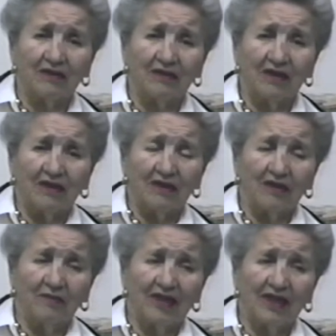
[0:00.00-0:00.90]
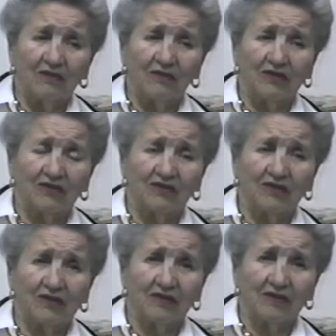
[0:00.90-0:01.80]
Uh, the man
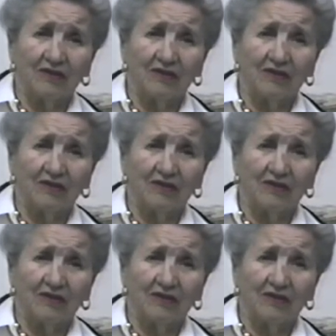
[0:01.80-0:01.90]
was